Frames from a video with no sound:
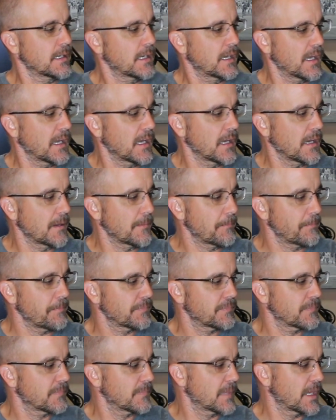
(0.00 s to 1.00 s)
Um,
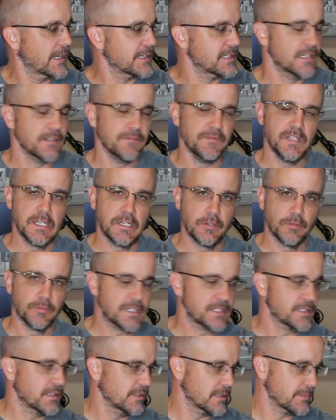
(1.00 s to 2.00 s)
I did a video
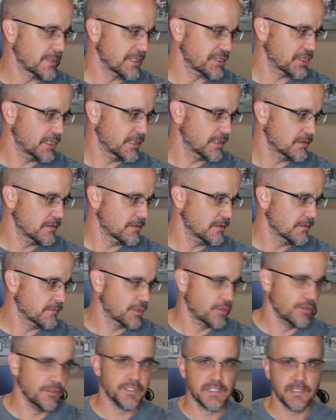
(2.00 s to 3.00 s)
recently on my channel,
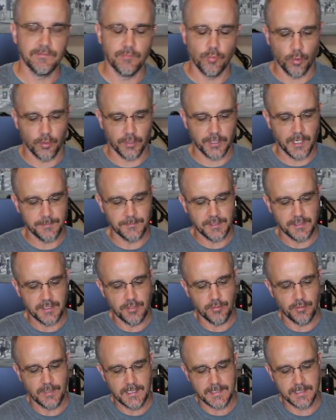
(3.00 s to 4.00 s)
Could Civil War Come to the
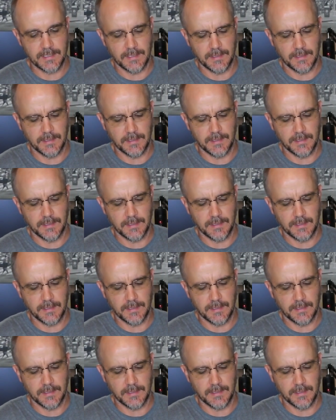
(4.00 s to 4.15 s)
US?